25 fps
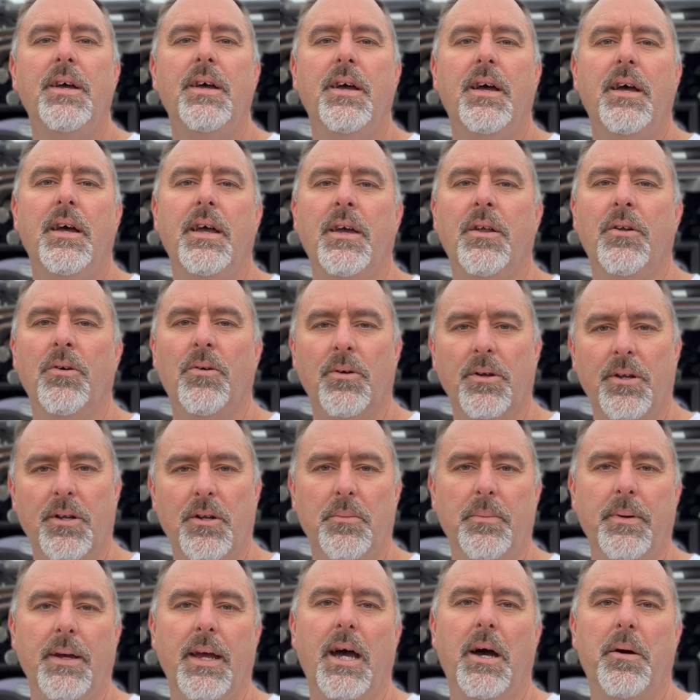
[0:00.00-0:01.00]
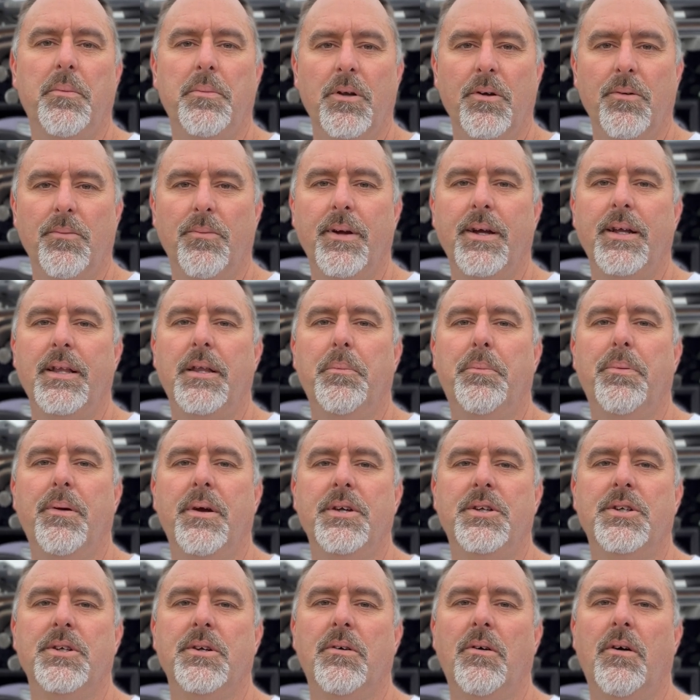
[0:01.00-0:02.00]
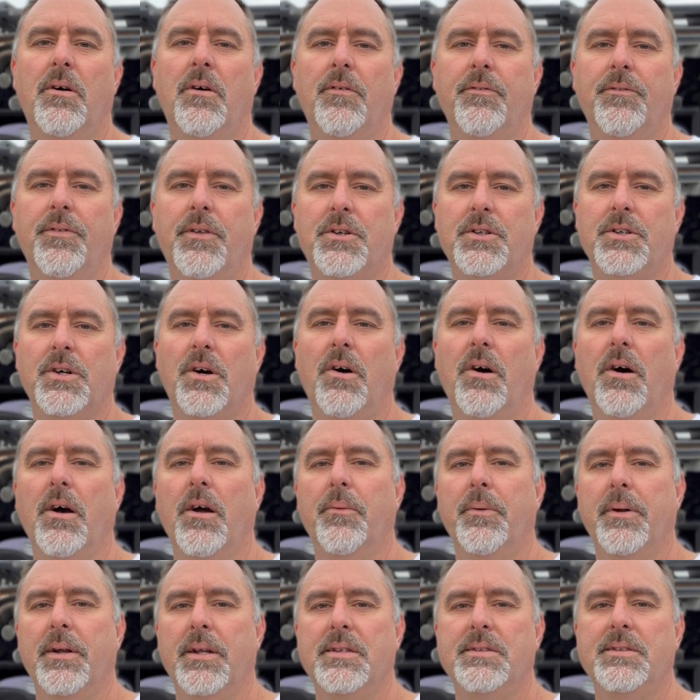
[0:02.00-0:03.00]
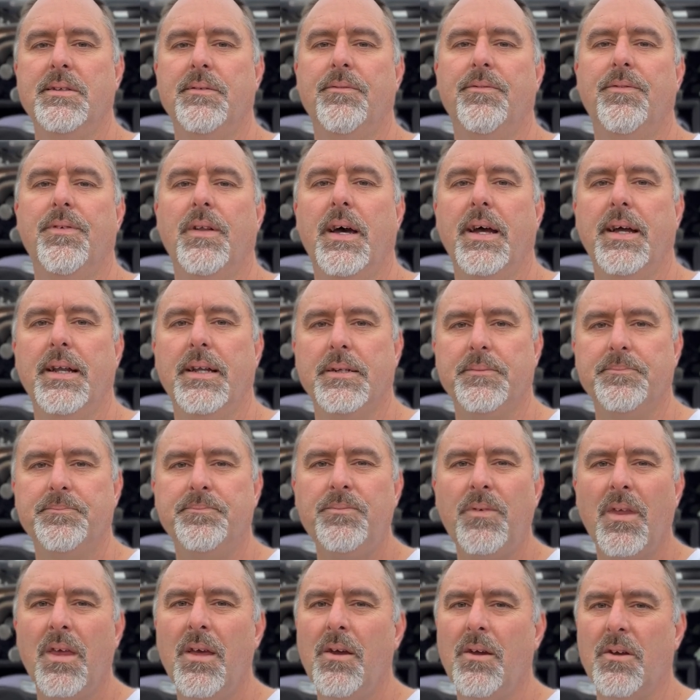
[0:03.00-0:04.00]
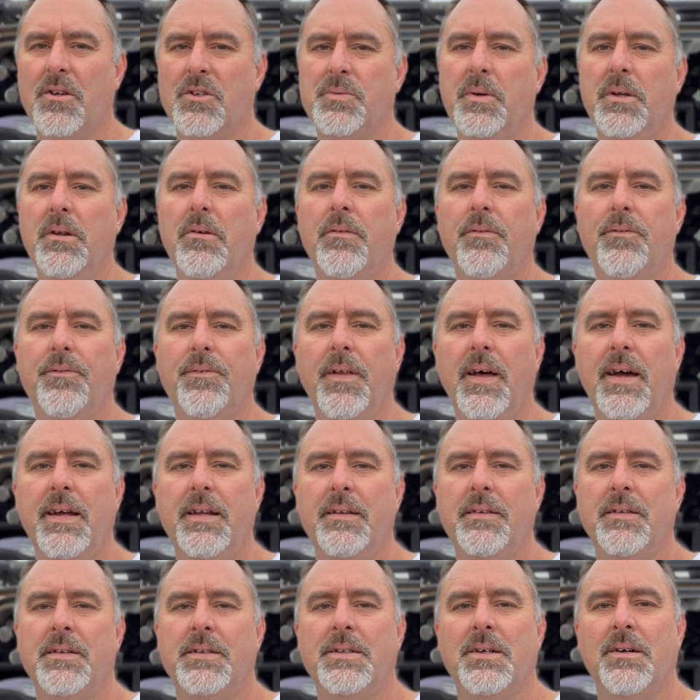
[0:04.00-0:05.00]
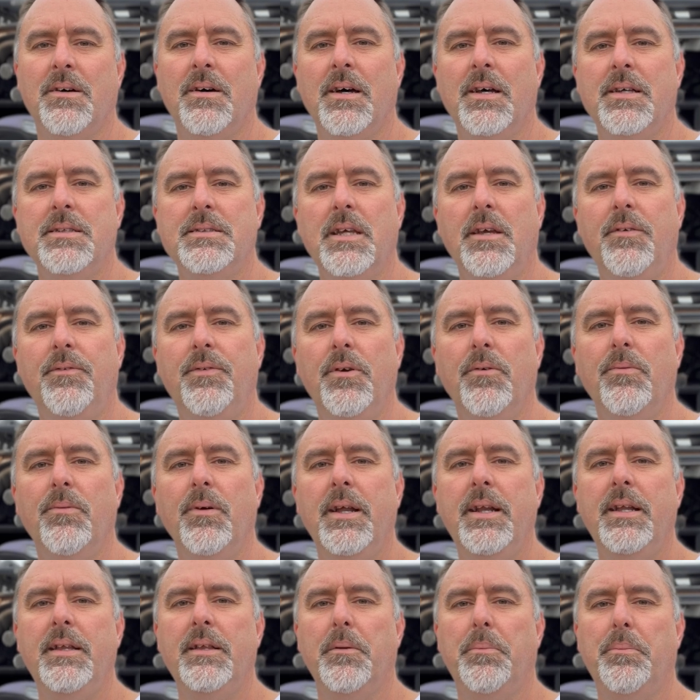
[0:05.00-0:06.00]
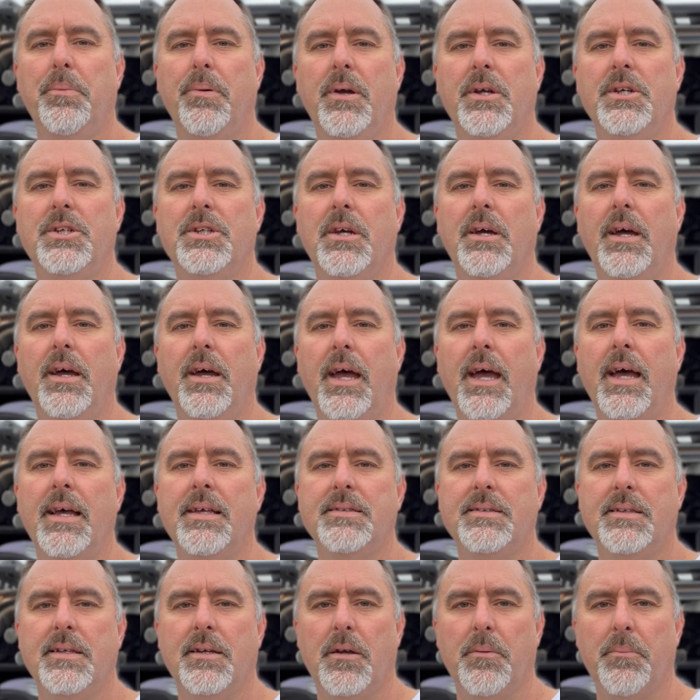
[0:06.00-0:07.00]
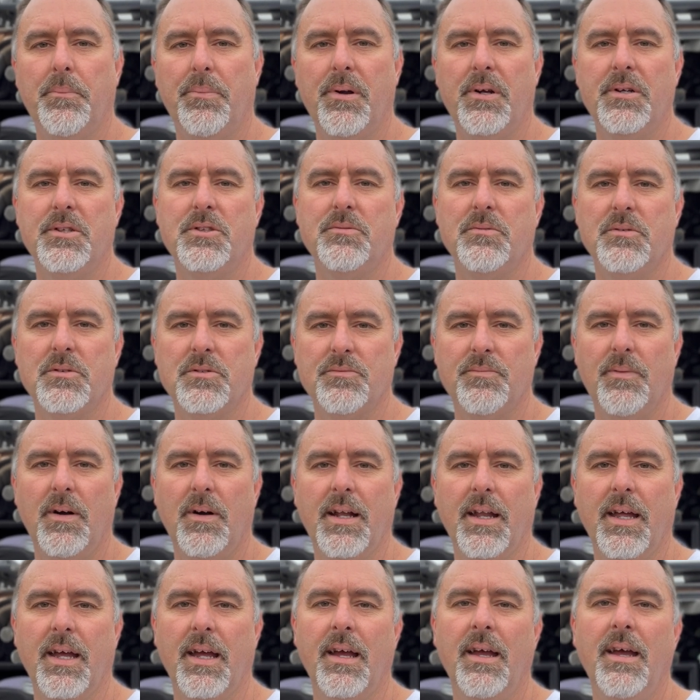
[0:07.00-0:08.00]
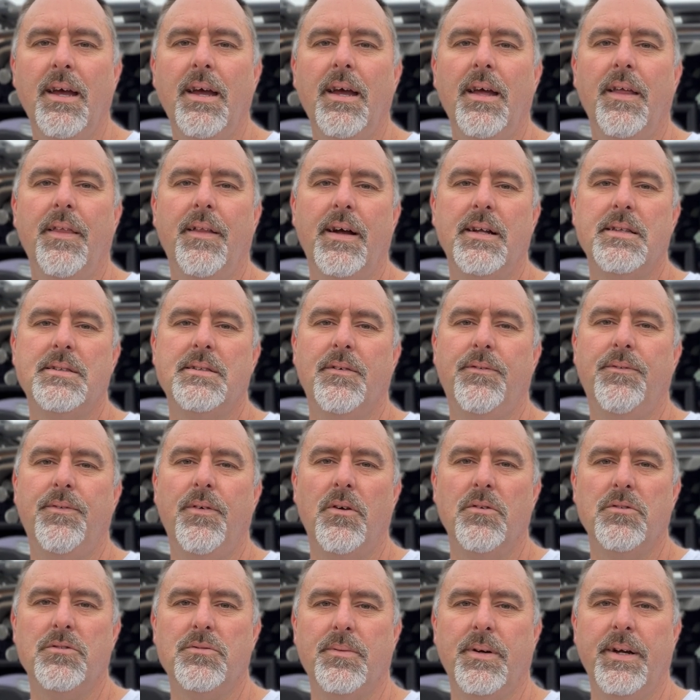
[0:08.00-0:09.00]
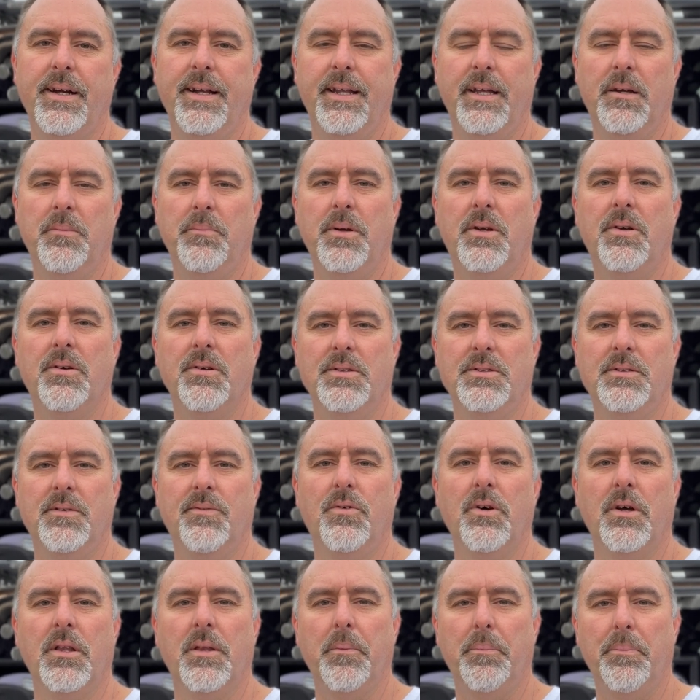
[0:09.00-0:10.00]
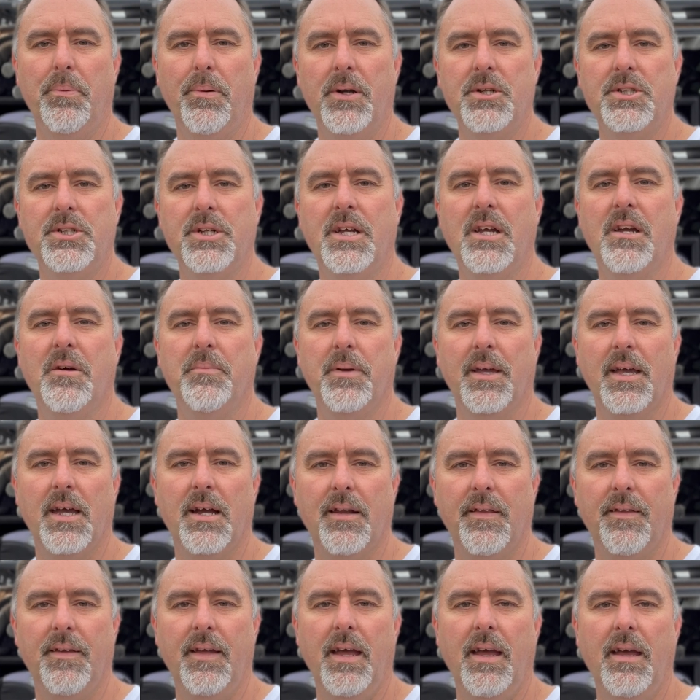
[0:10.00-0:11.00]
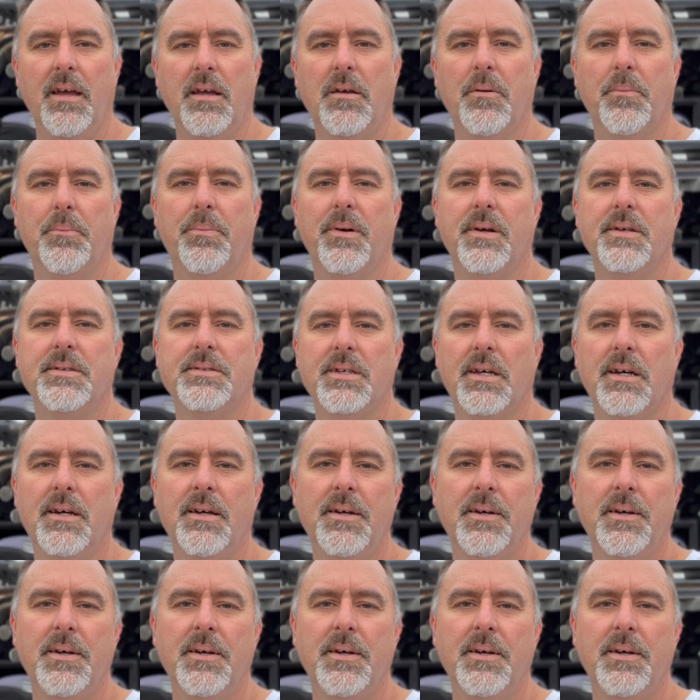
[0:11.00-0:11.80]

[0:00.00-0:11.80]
in order to be able to read the pressure of the tire when it's inflating. Because when you're inflating the tires, if you're reading the pressure as the compressor is running, that's a false reading, because you've got the pressure coming out of the air compressor